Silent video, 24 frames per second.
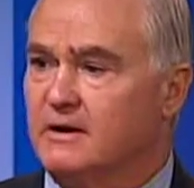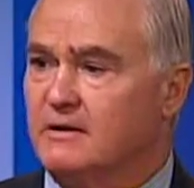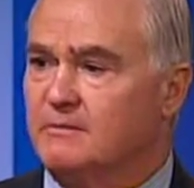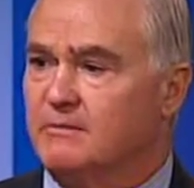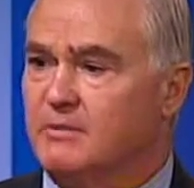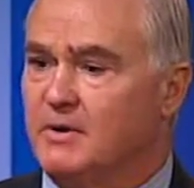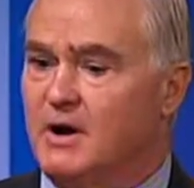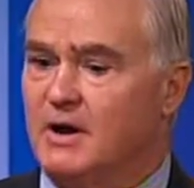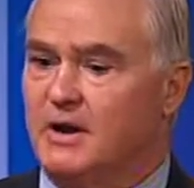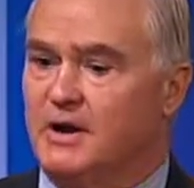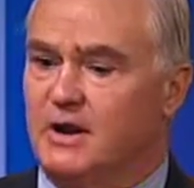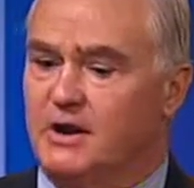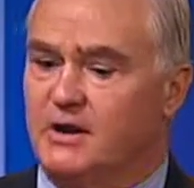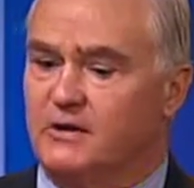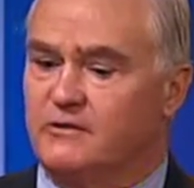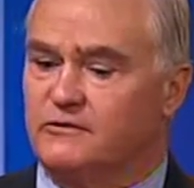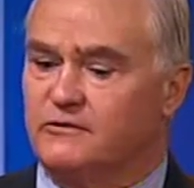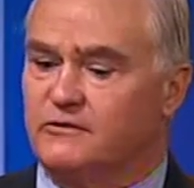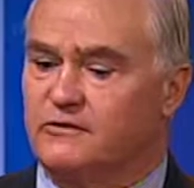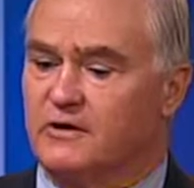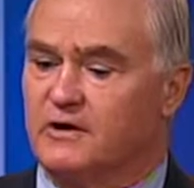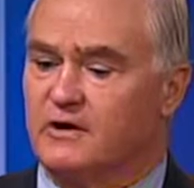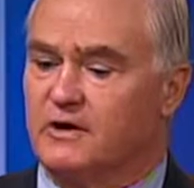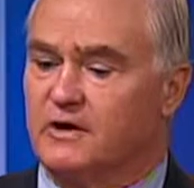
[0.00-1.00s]
but
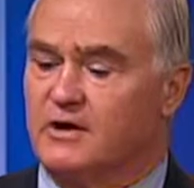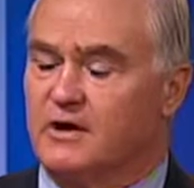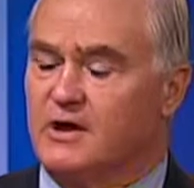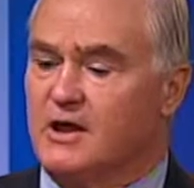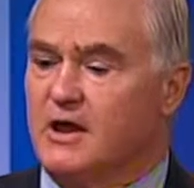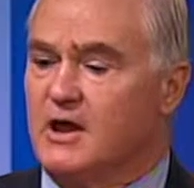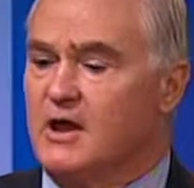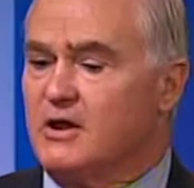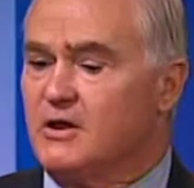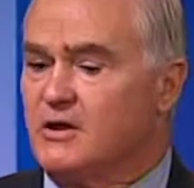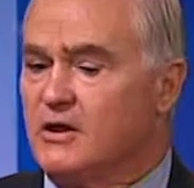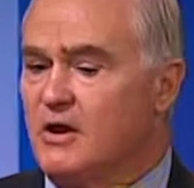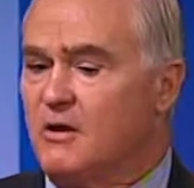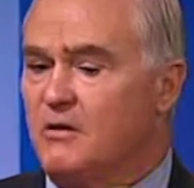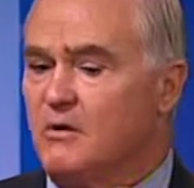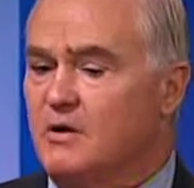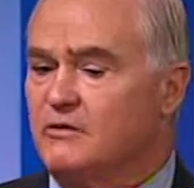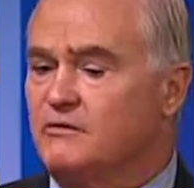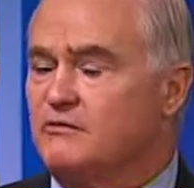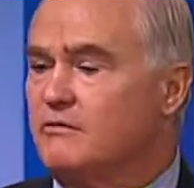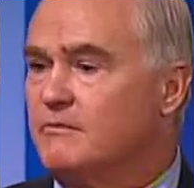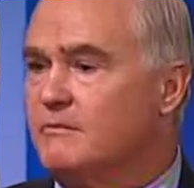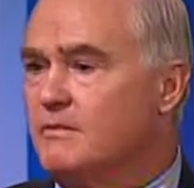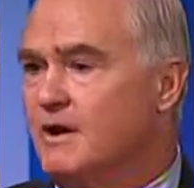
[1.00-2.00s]
it's a, you know a
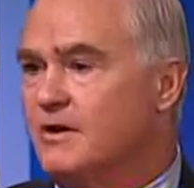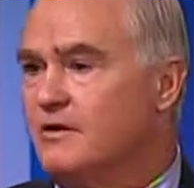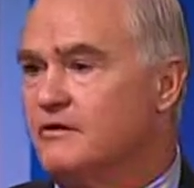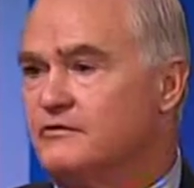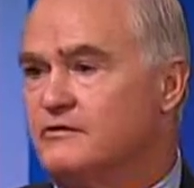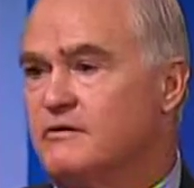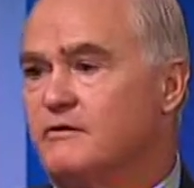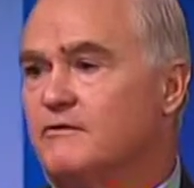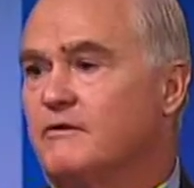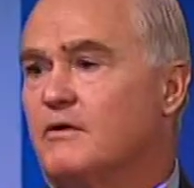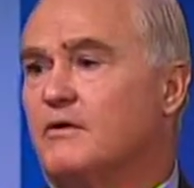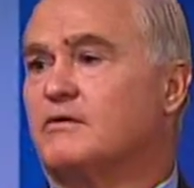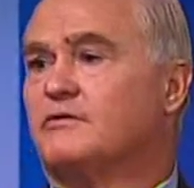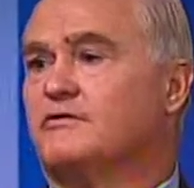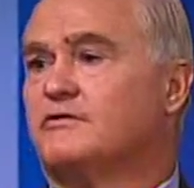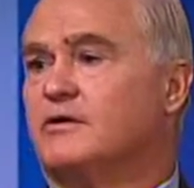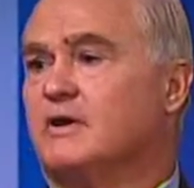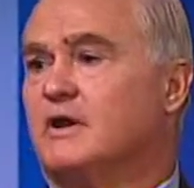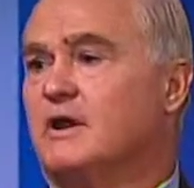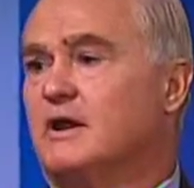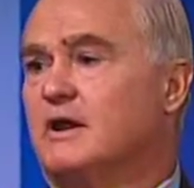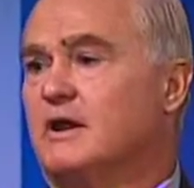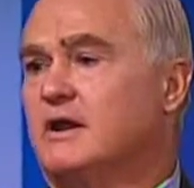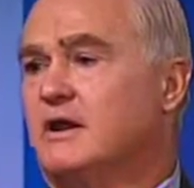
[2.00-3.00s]
tremendous
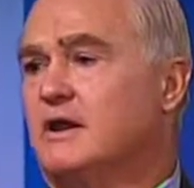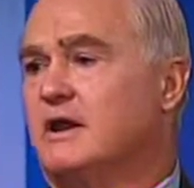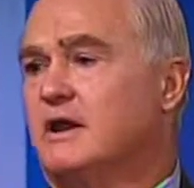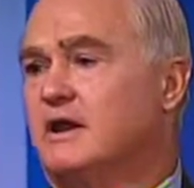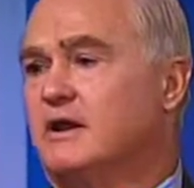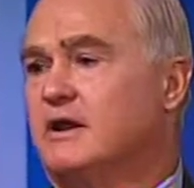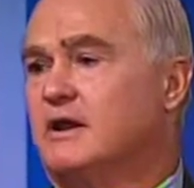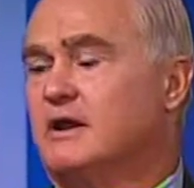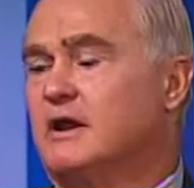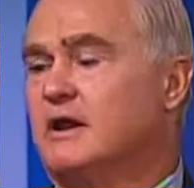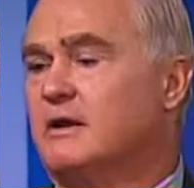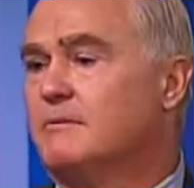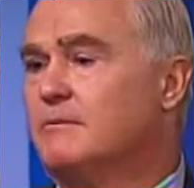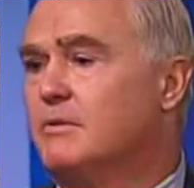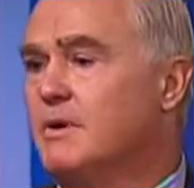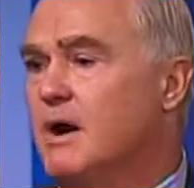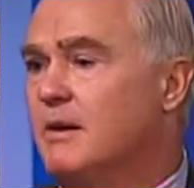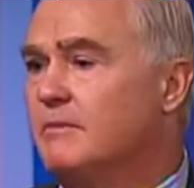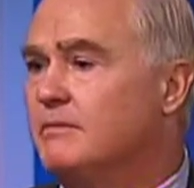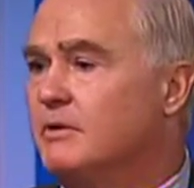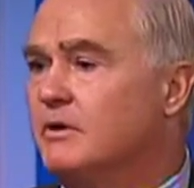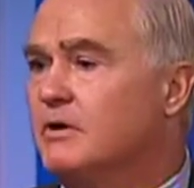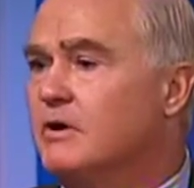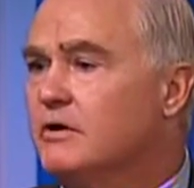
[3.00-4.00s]
diversity in, in
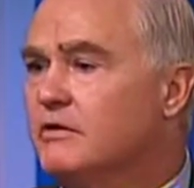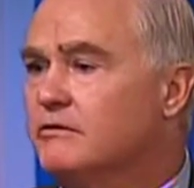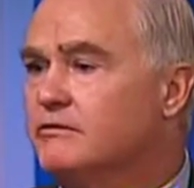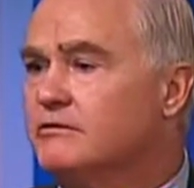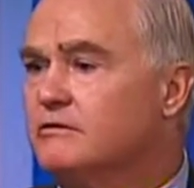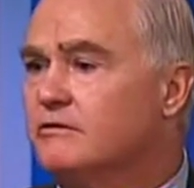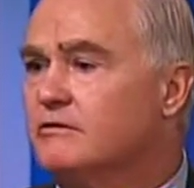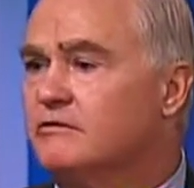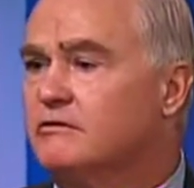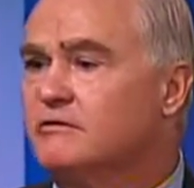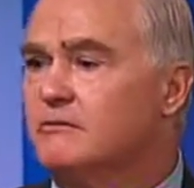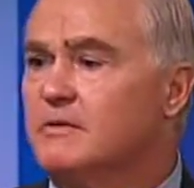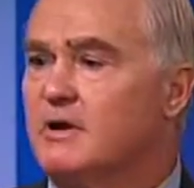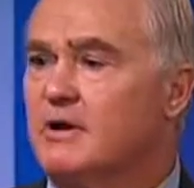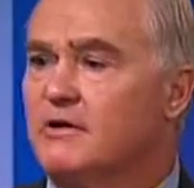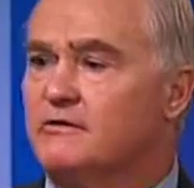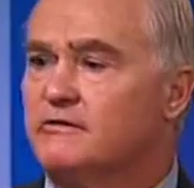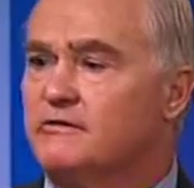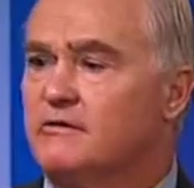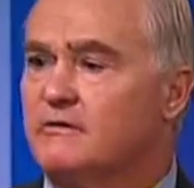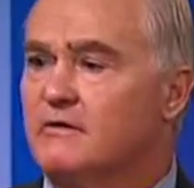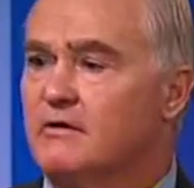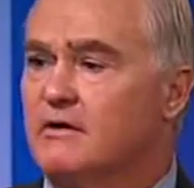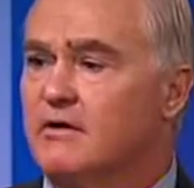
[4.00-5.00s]
population, a
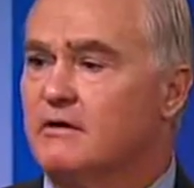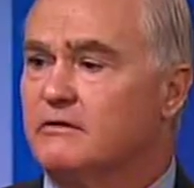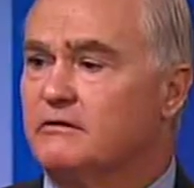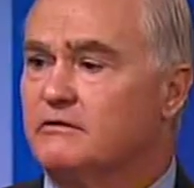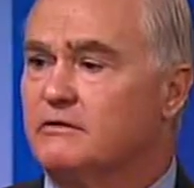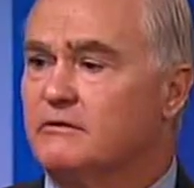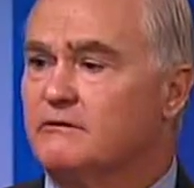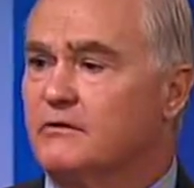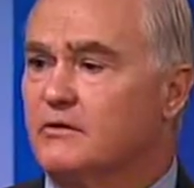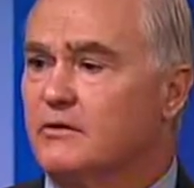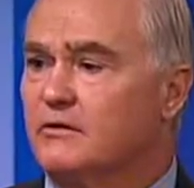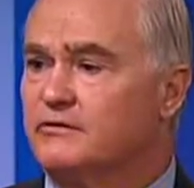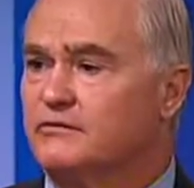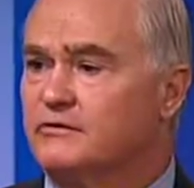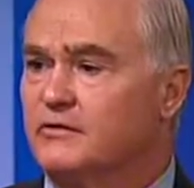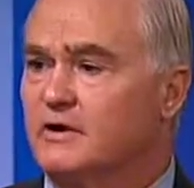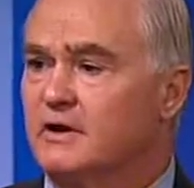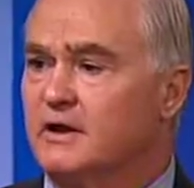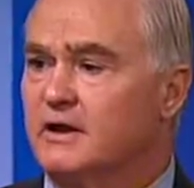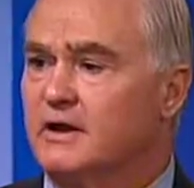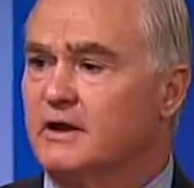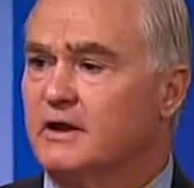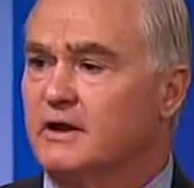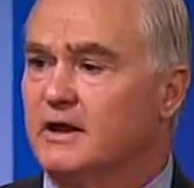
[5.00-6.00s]
tremendous uh,
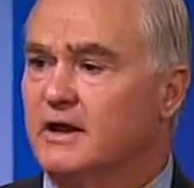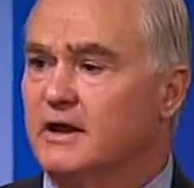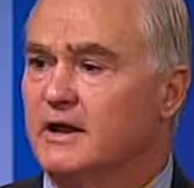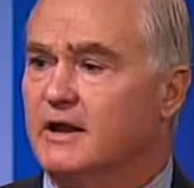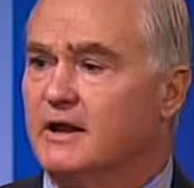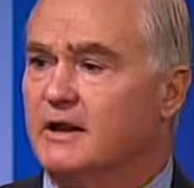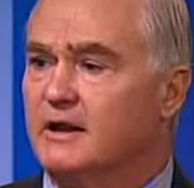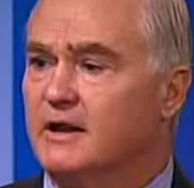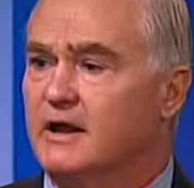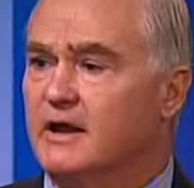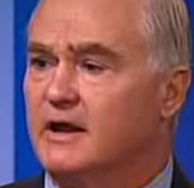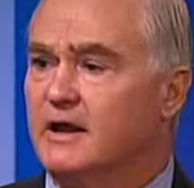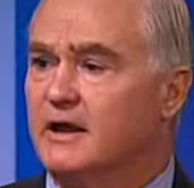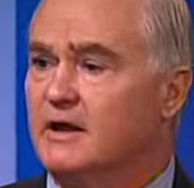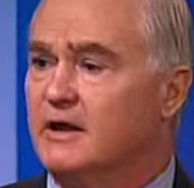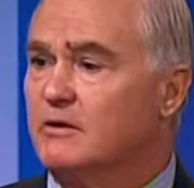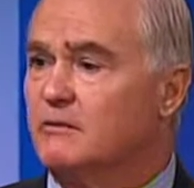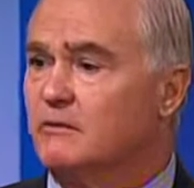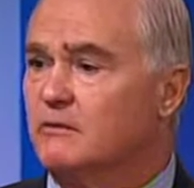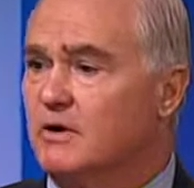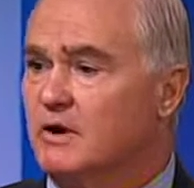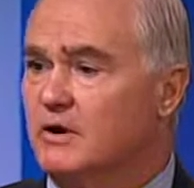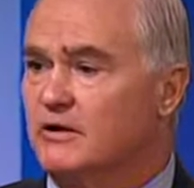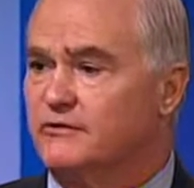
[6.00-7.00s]
diversity in uh,
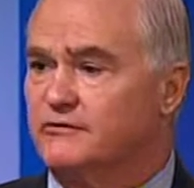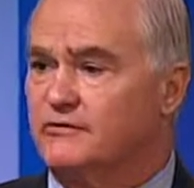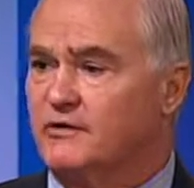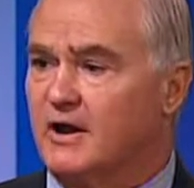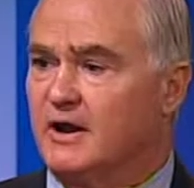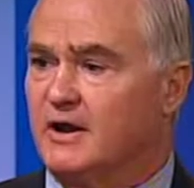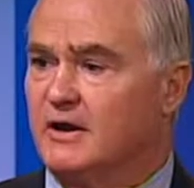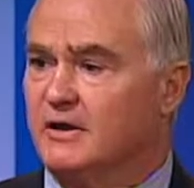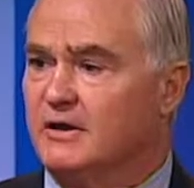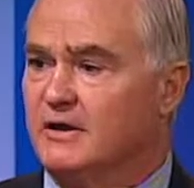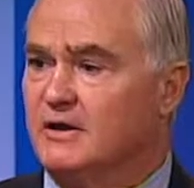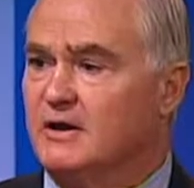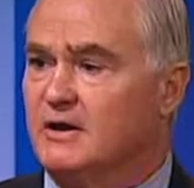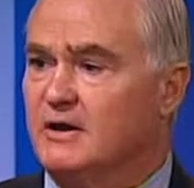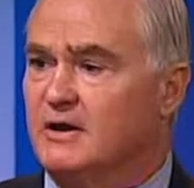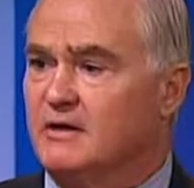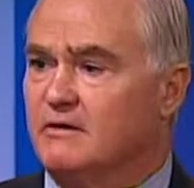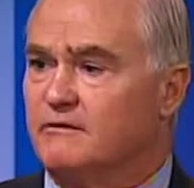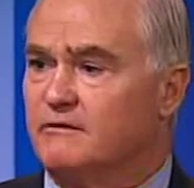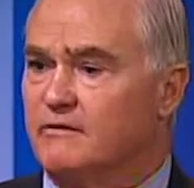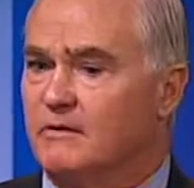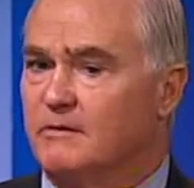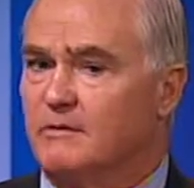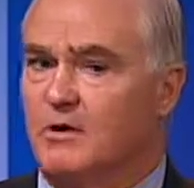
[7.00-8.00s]
in real estate,
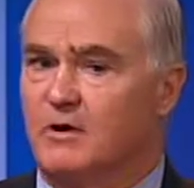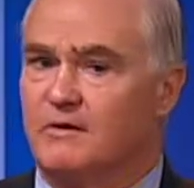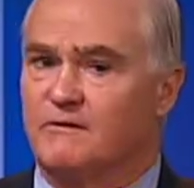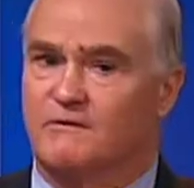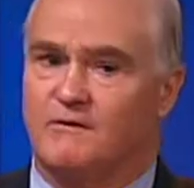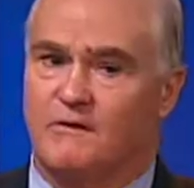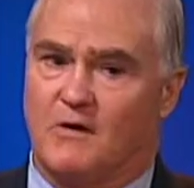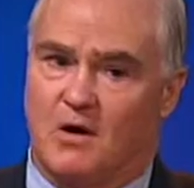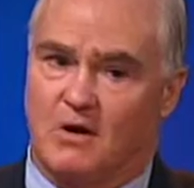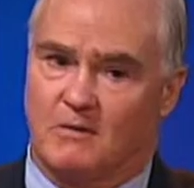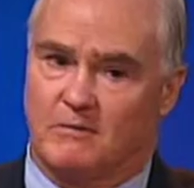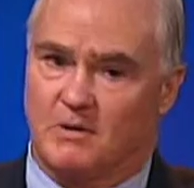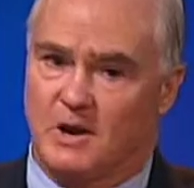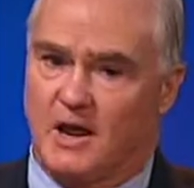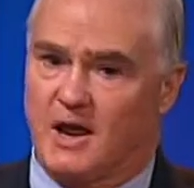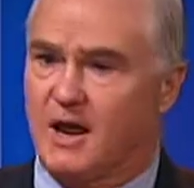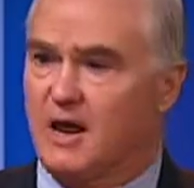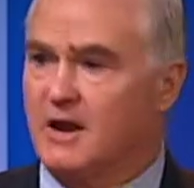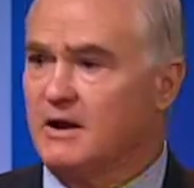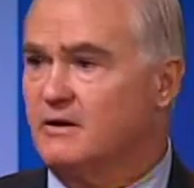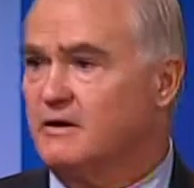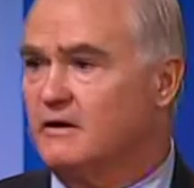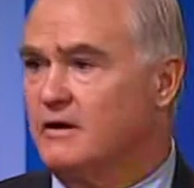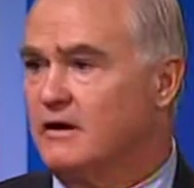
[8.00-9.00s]
from our
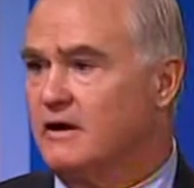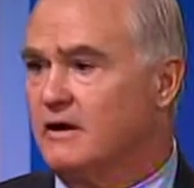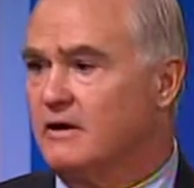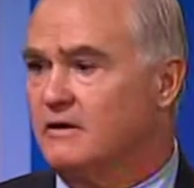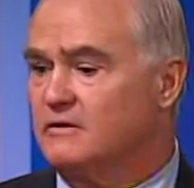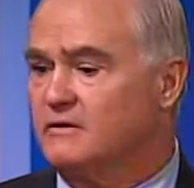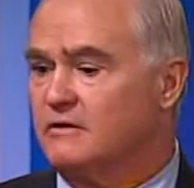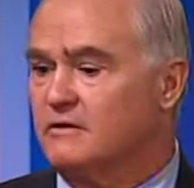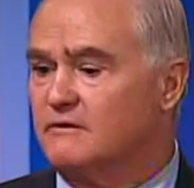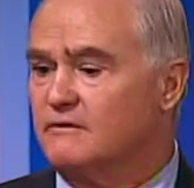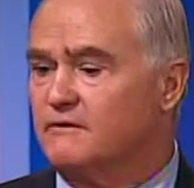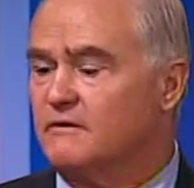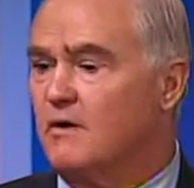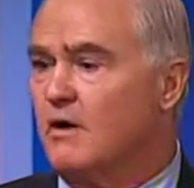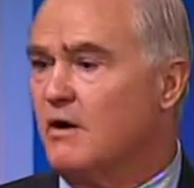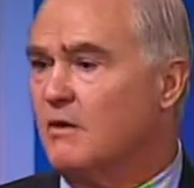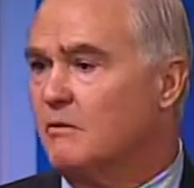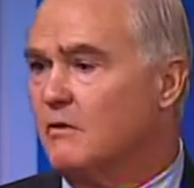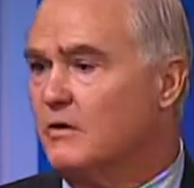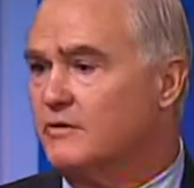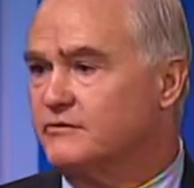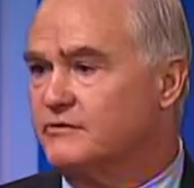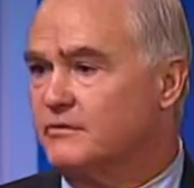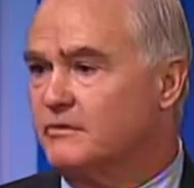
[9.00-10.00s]
farmland uh, to the far
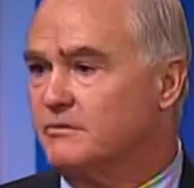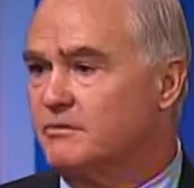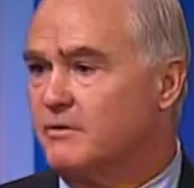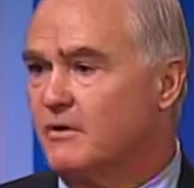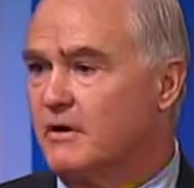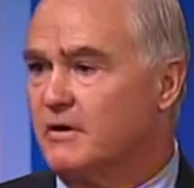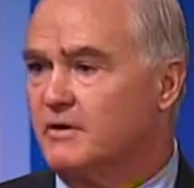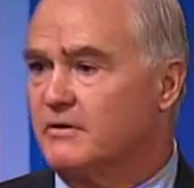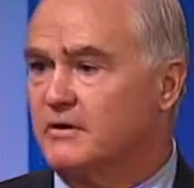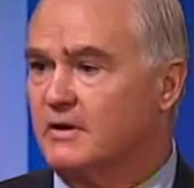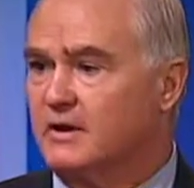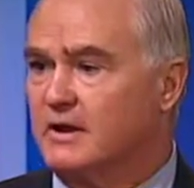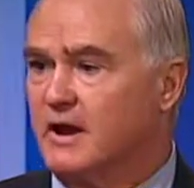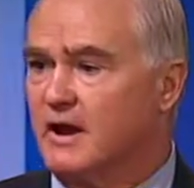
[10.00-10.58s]
western part Absolutely.